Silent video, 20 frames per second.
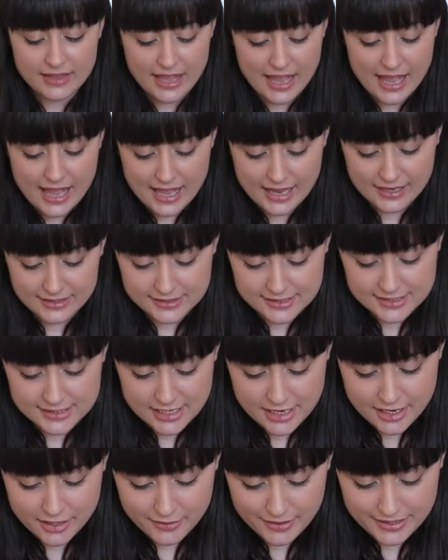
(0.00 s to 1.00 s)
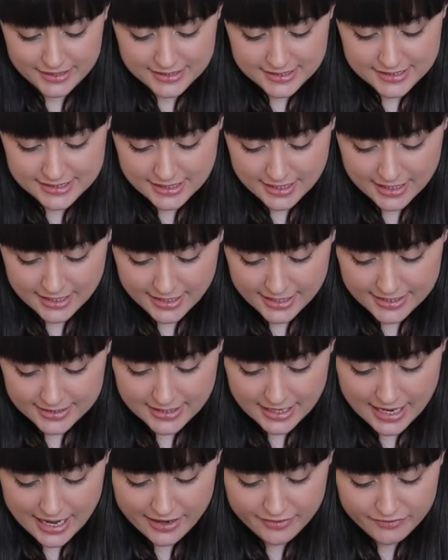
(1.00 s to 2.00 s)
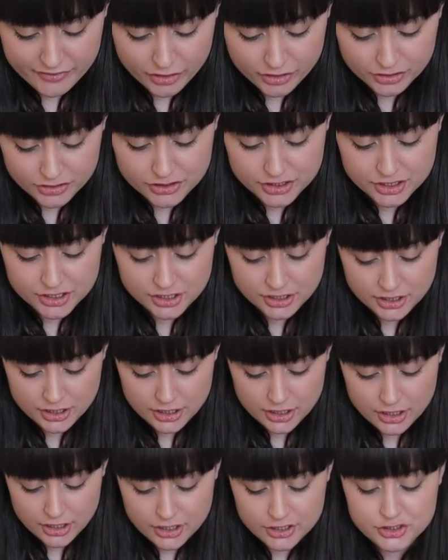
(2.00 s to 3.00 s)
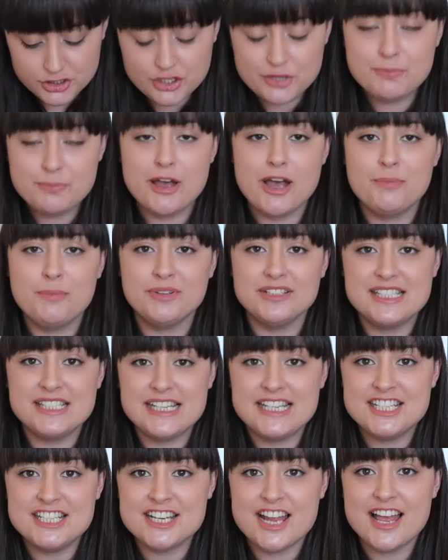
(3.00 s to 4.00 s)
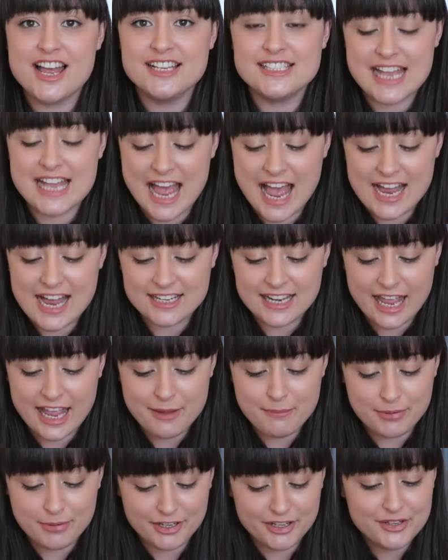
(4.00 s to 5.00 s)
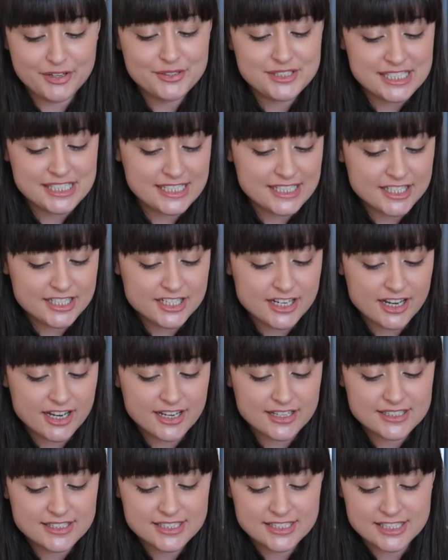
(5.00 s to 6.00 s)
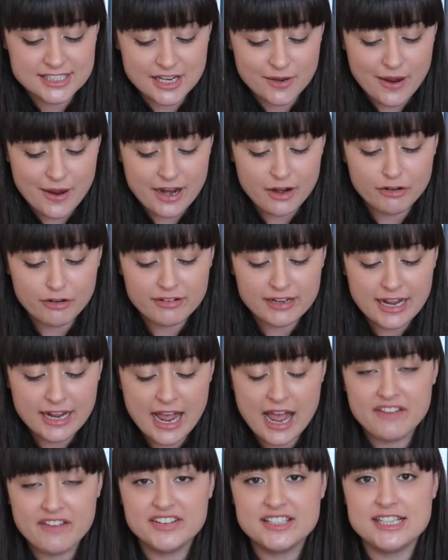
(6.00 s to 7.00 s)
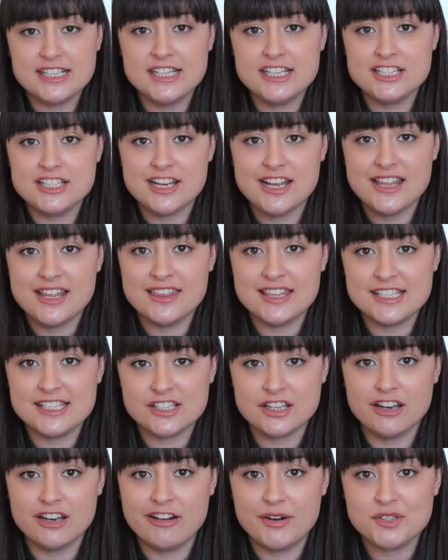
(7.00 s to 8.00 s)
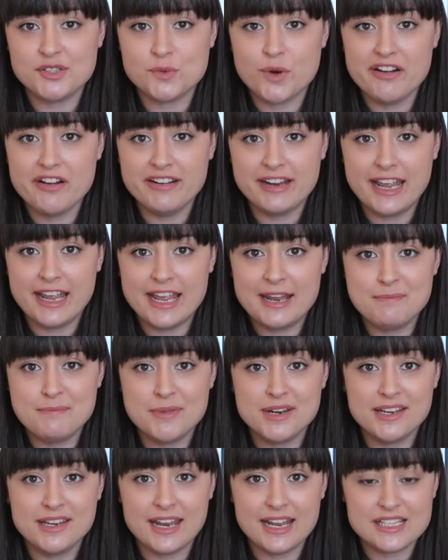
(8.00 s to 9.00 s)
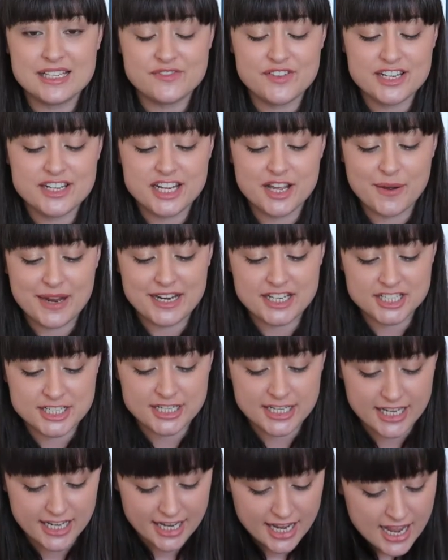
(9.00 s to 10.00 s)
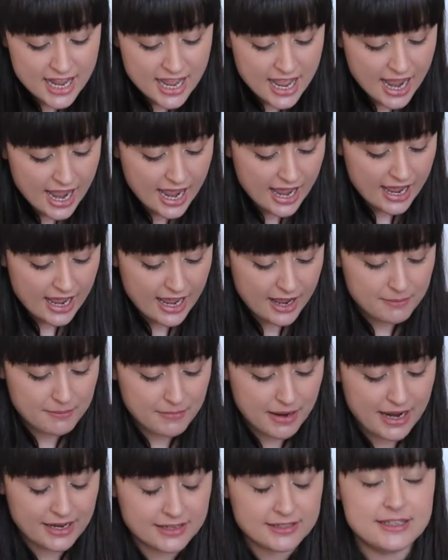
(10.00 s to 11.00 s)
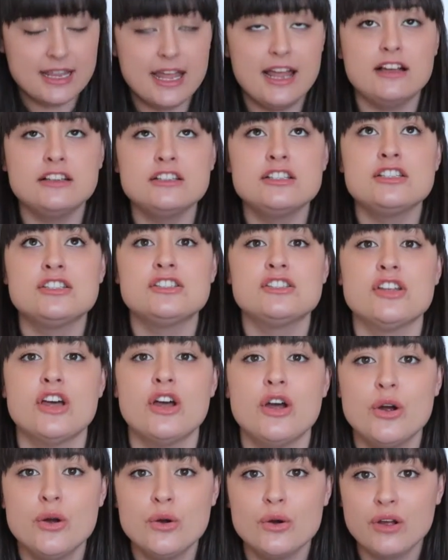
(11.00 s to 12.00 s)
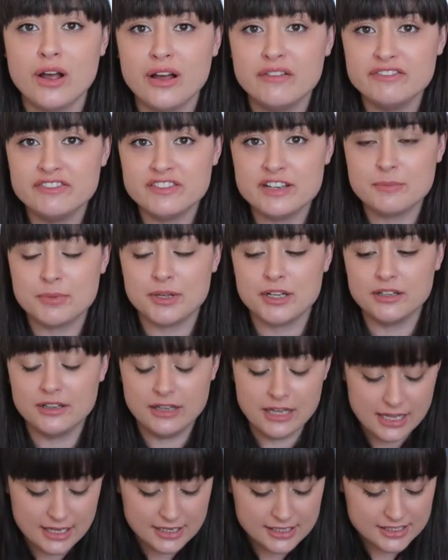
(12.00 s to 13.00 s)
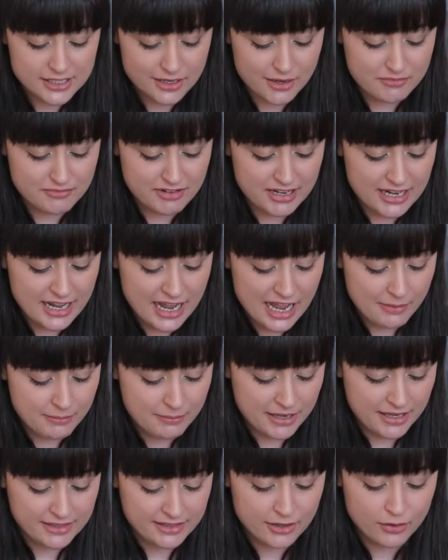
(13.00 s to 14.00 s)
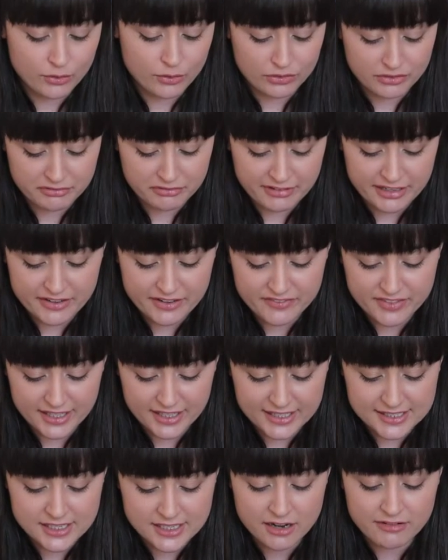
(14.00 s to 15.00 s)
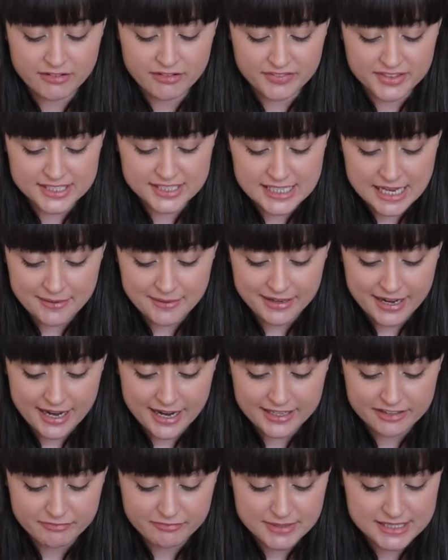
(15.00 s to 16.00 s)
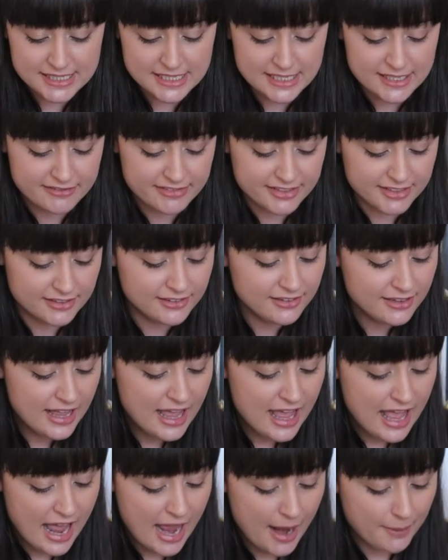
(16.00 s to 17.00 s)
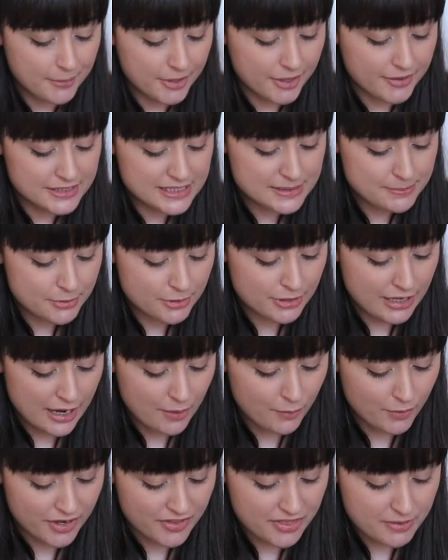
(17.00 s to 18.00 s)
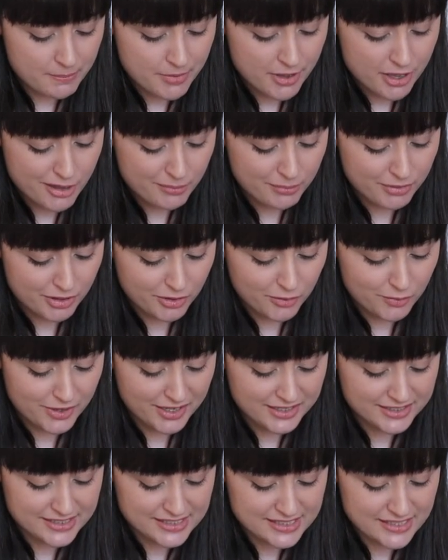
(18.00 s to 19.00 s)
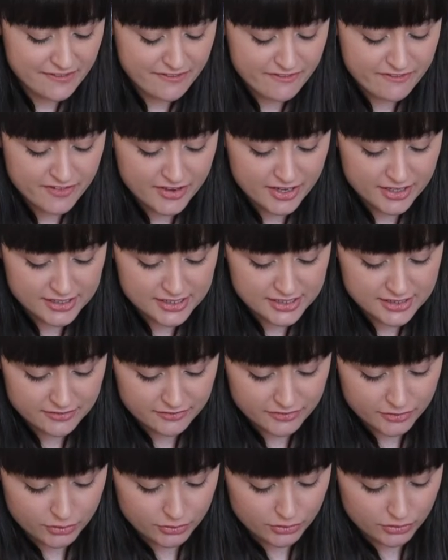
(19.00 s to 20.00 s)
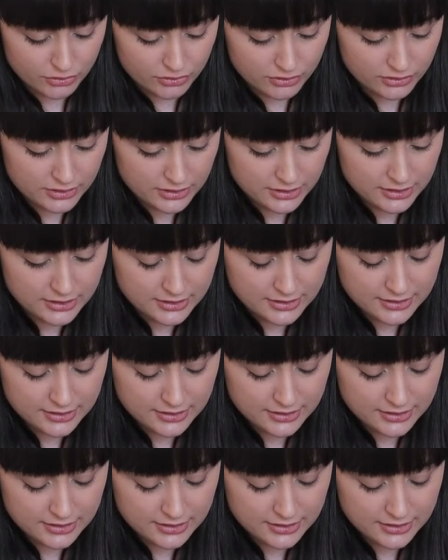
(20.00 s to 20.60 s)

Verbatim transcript: And so inside I have got two purple t-shirts and a blue t-shirt. So I already have a t-shirt in this colour. I was wearing it in Monday's video actually. Um, and they are so comfortable. So I'm really happy that all three of these are of the same kind of material. I'm going to pull out one of the purple ones first of all.